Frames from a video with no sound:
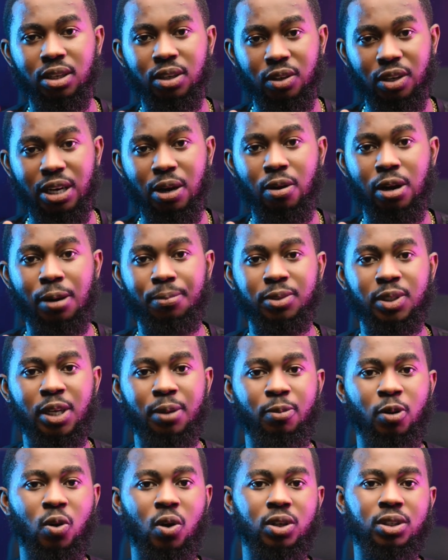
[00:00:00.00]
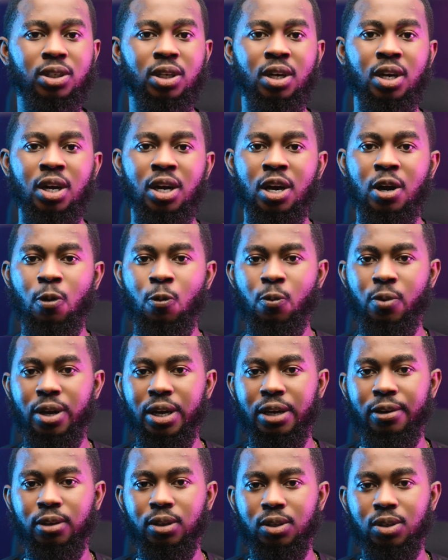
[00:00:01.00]
You get what I'm saying? Because
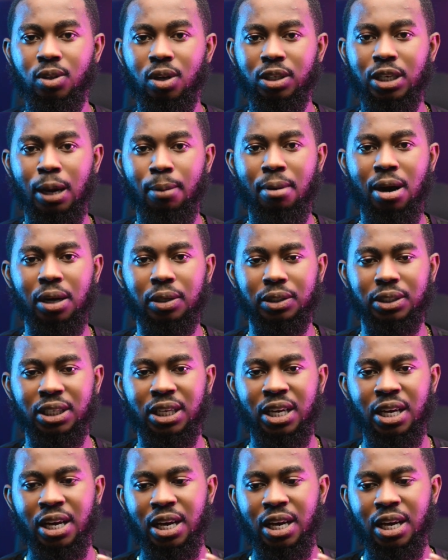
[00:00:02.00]
we talked about